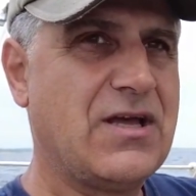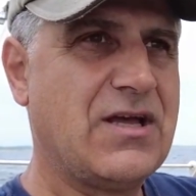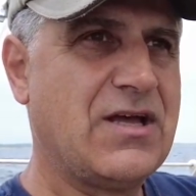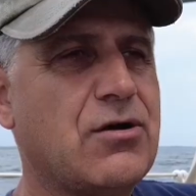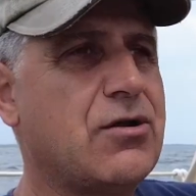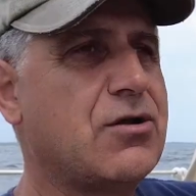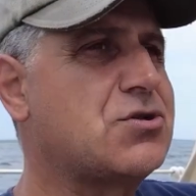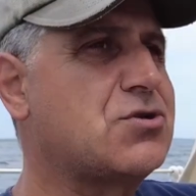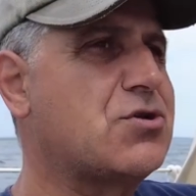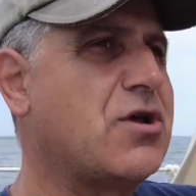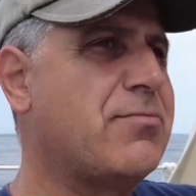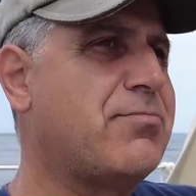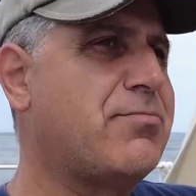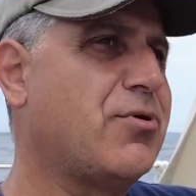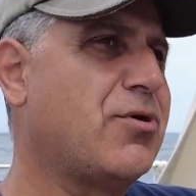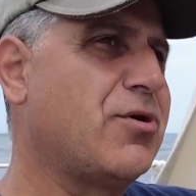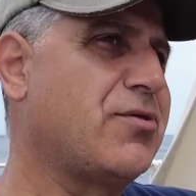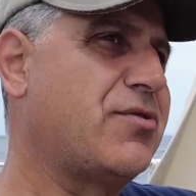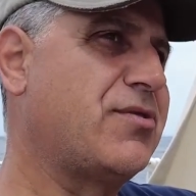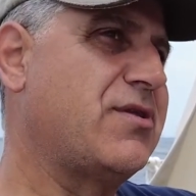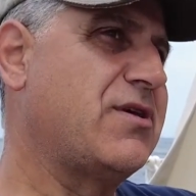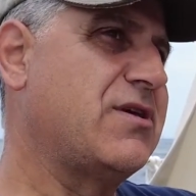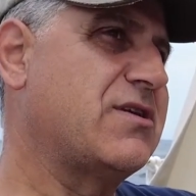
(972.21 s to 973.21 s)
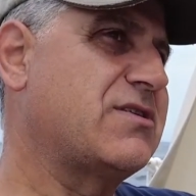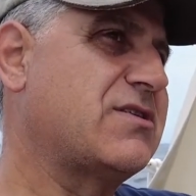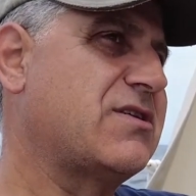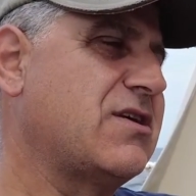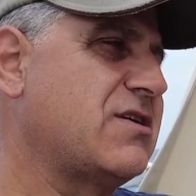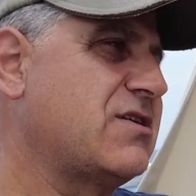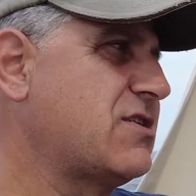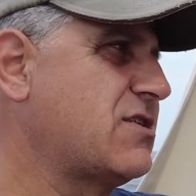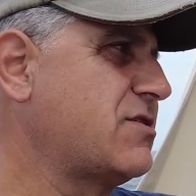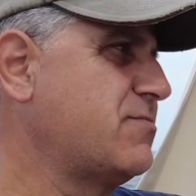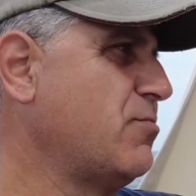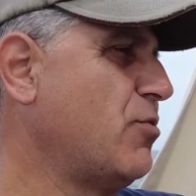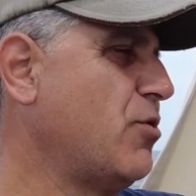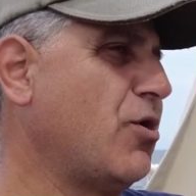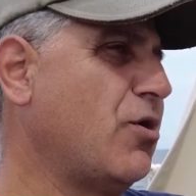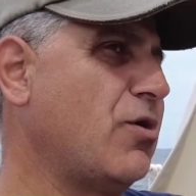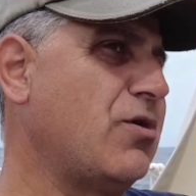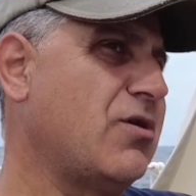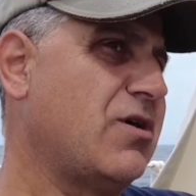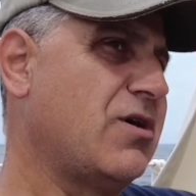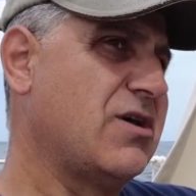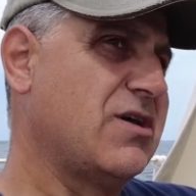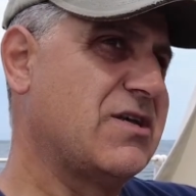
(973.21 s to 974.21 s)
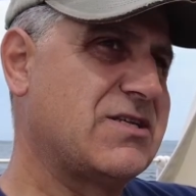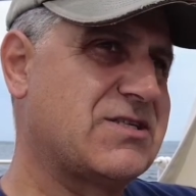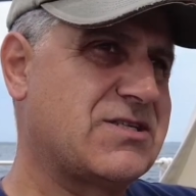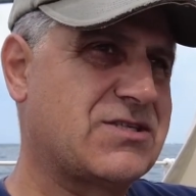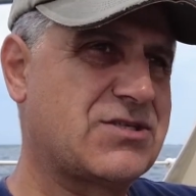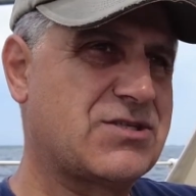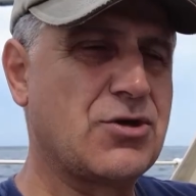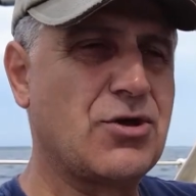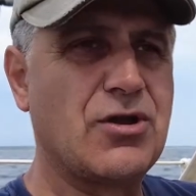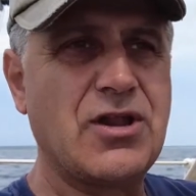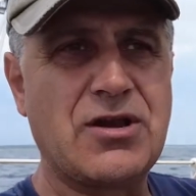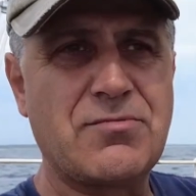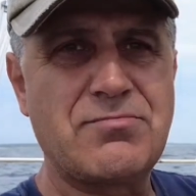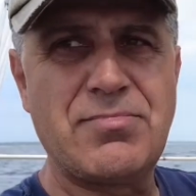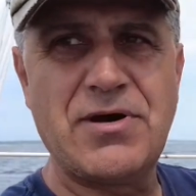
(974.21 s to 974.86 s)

Also, I bought these small solar